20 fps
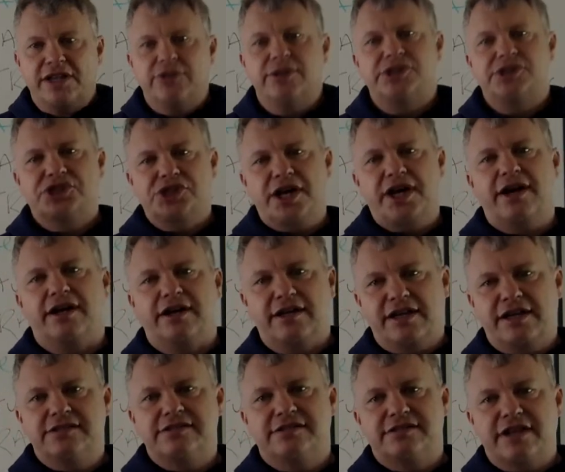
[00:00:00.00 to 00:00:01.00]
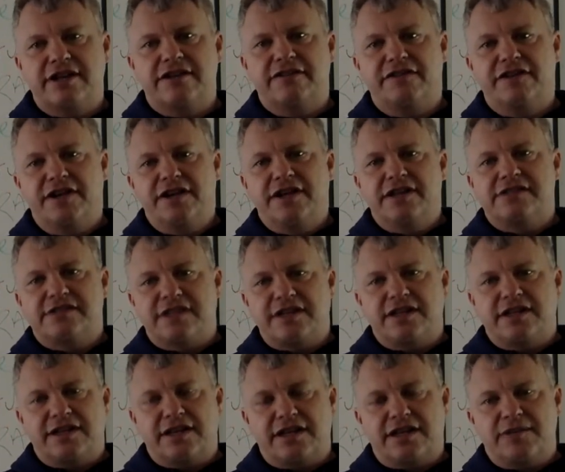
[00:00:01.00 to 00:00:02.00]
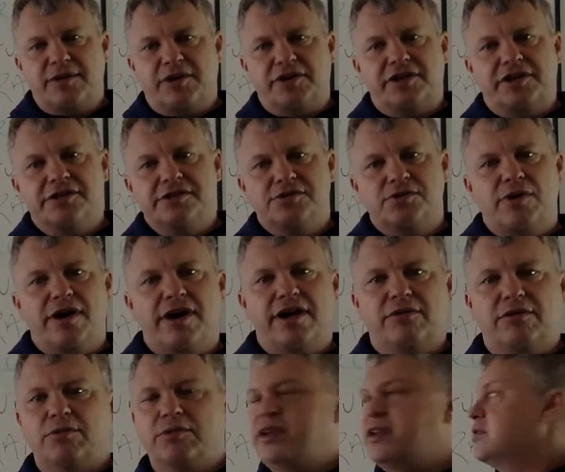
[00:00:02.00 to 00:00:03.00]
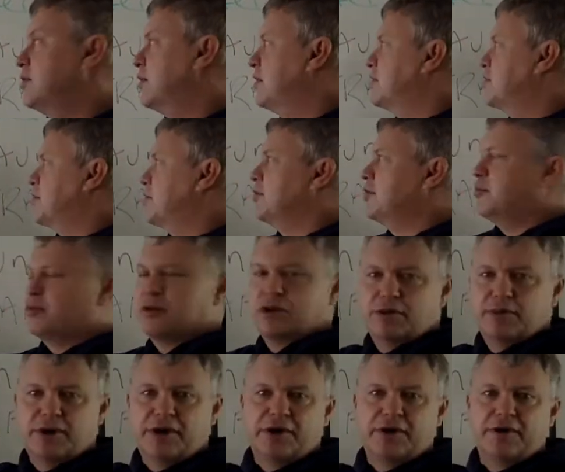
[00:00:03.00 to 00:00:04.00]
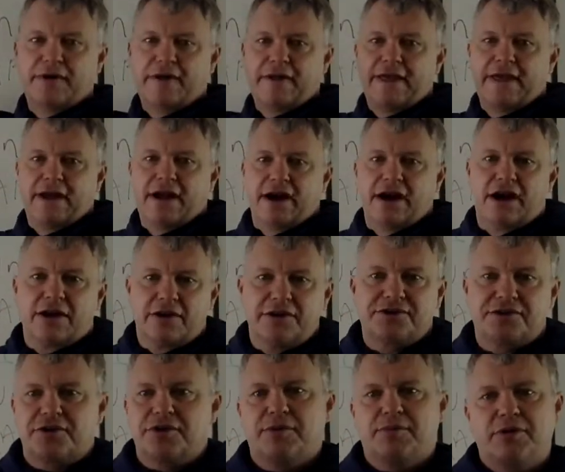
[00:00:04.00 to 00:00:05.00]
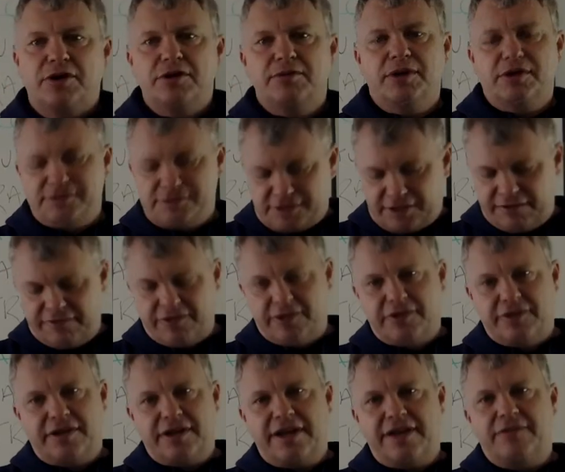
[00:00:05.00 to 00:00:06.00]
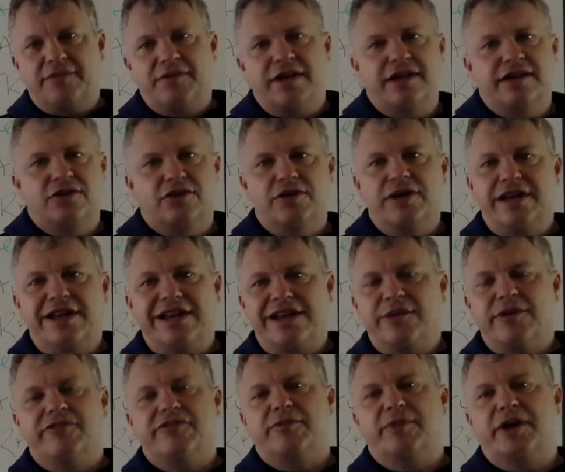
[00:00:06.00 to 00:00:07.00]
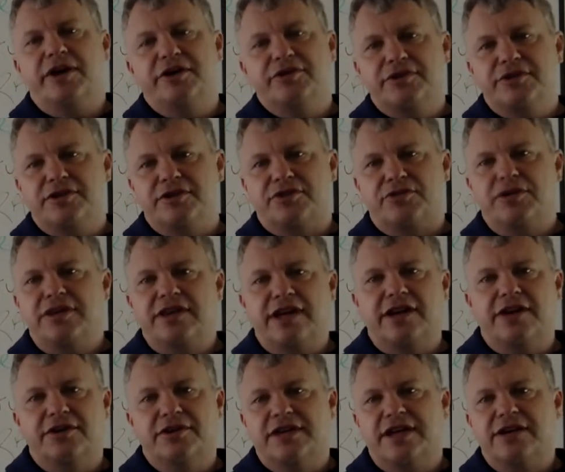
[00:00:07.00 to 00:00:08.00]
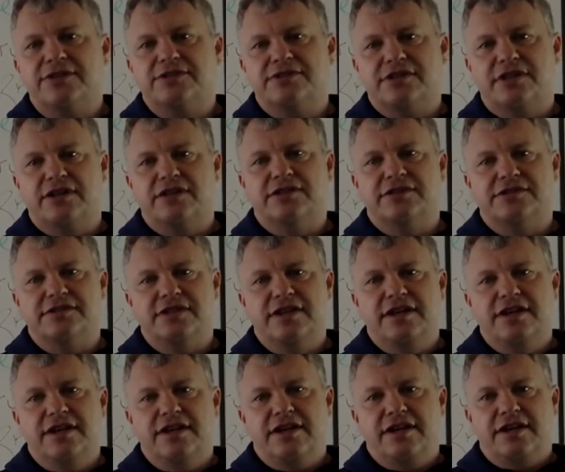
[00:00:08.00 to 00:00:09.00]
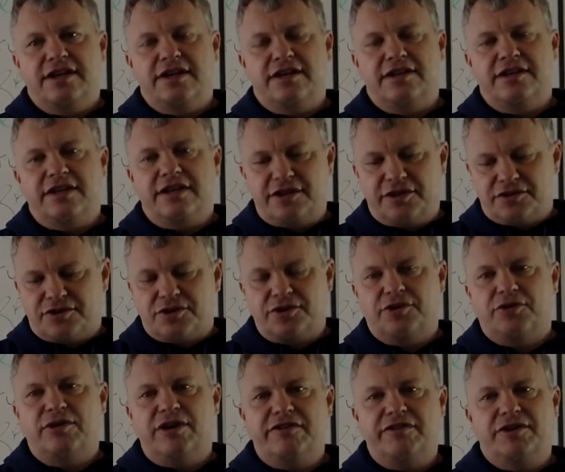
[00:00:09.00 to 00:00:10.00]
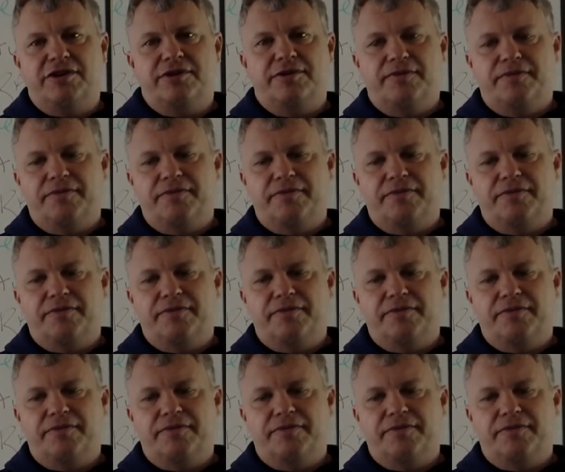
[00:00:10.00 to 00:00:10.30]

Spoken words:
you a check instead of sending that email. And here's why. When we do an internal promo, our internal promos convert and create anywhere from $100,000 to $300,000 in internal revenue.